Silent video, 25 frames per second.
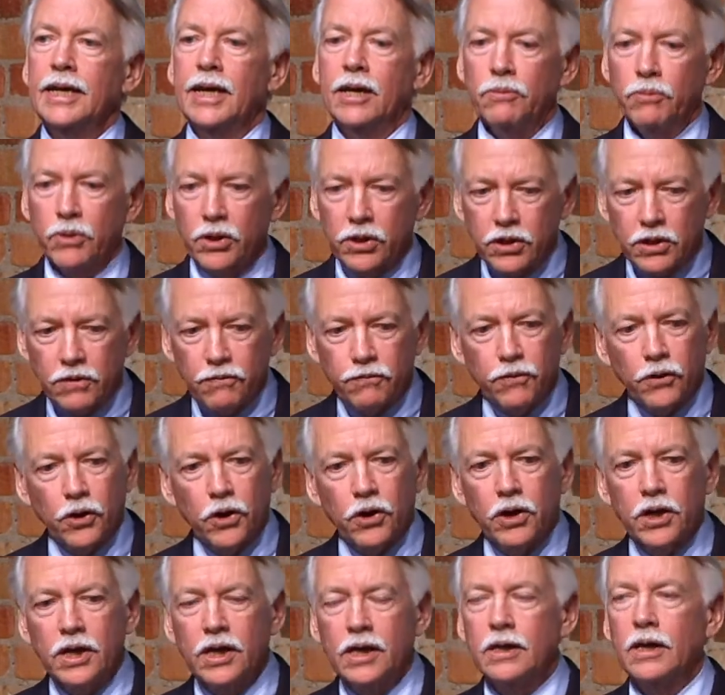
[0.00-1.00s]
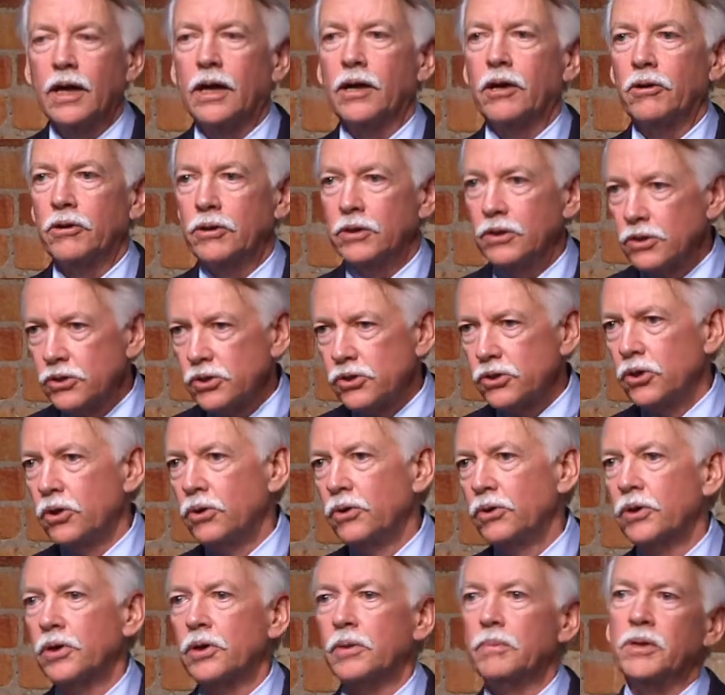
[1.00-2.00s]
And we're converting not only to
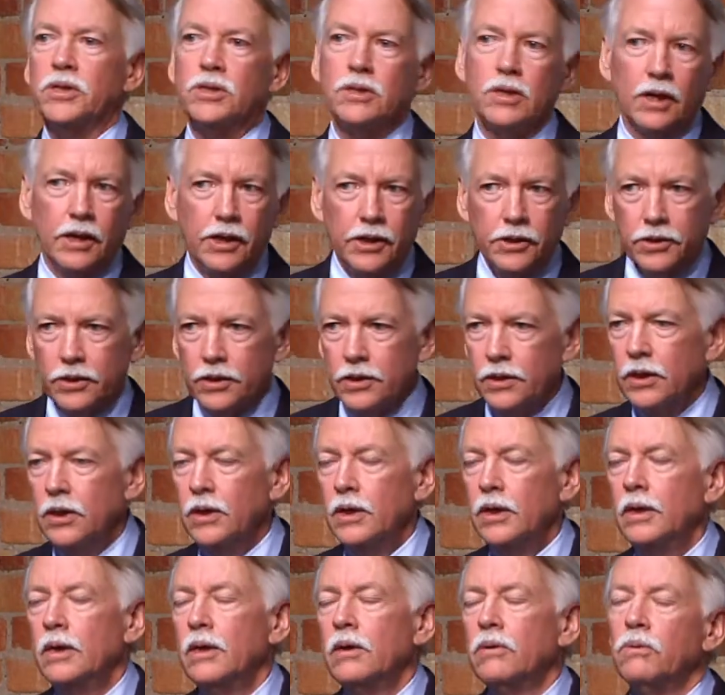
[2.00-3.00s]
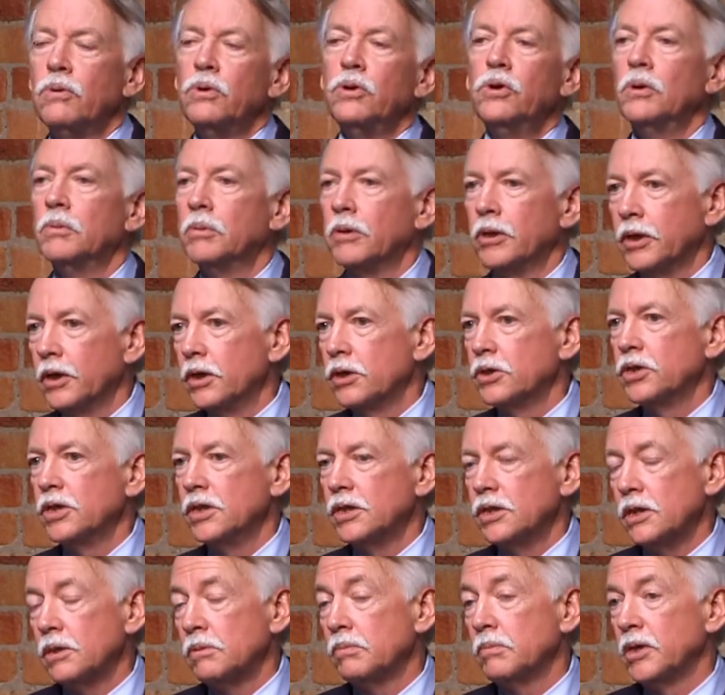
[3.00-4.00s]
solar, but to other renewable
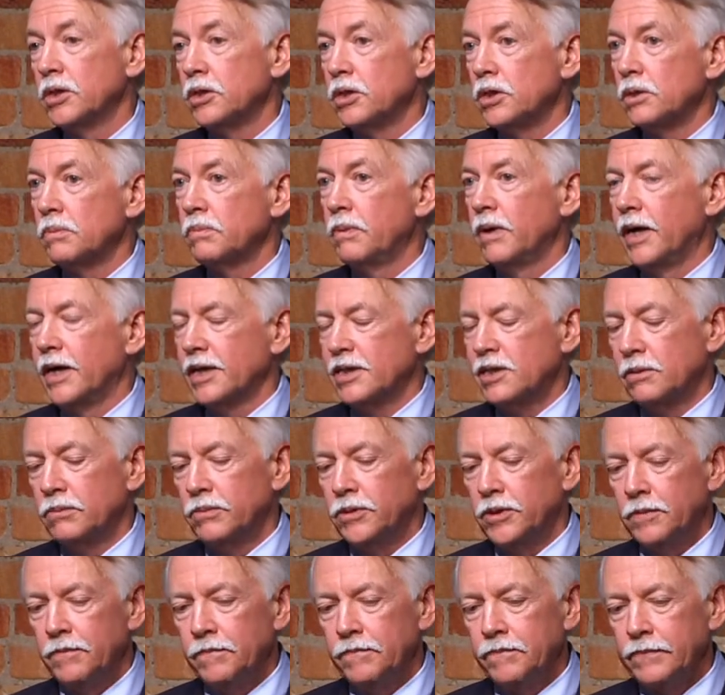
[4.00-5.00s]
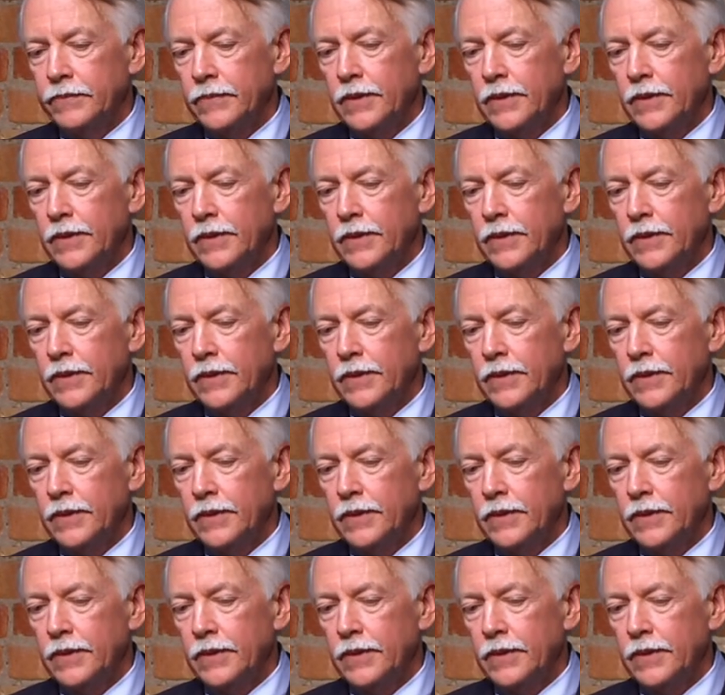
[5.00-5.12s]
energies as much as possible.